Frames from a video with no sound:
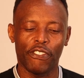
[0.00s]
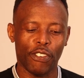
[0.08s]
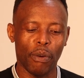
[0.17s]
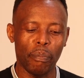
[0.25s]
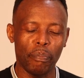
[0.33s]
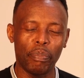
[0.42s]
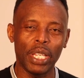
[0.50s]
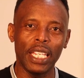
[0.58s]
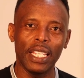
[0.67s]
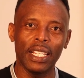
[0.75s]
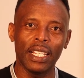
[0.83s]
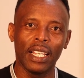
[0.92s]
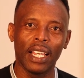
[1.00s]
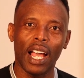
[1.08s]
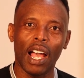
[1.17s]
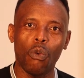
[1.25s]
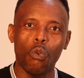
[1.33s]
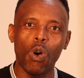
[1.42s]
from being
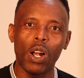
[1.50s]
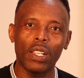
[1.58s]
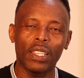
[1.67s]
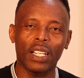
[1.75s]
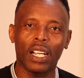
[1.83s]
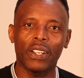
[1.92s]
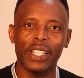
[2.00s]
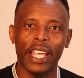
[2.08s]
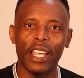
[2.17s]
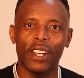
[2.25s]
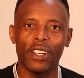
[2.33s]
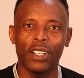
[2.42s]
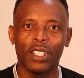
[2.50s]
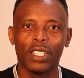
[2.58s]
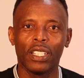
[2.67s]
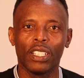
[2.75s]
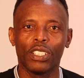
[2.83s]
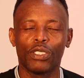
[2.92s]
a wealth creator
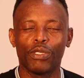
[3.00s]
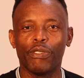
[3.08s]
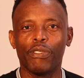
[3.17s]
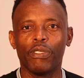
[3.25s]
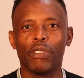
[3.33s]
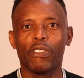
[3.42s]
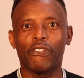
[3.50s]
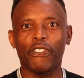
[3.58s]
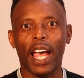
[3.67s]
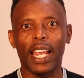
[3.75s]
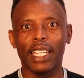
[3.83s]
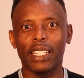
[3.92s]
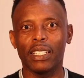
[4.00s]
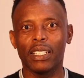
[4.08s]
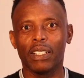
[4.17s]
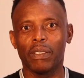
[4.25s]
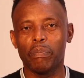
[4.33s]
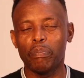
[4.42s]
to filing
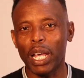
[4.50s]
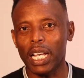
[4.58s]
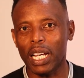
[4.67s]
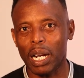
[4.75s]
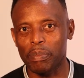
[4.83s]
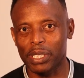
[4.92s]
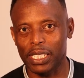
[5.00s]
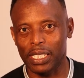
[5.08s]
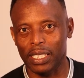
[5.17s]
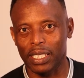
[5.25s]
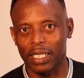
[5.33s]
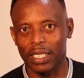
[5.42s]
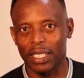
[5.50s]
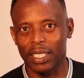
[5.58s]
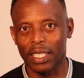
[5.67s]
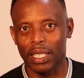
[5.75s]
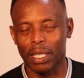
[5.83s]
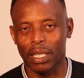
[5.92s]
bankruptcy,
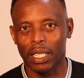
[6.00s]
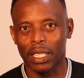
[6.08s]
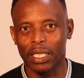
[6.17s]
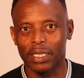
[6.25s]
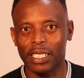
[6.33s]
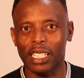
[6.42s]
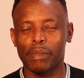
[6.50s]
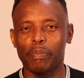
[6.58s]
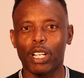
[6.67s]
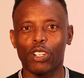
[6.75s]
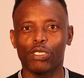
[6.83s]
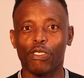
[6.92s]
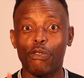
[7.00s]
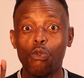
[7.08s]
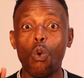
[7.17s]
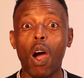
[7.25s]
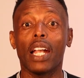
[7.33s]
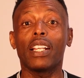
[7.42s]
just because of
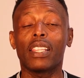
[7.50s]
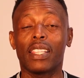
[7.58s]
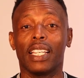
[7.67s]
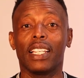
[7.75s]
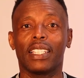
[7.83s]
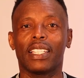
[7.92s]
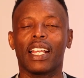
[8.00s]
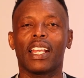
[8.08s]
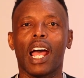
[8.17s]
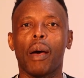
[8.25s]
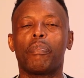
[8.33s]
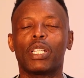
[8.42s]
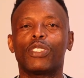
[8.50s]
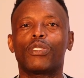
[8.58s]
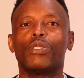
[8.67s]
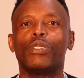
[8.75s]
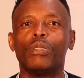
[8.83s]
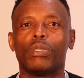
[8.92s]
one thing that happened
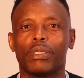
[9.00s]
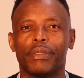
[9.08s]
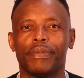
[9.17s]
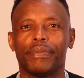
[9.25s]
to you.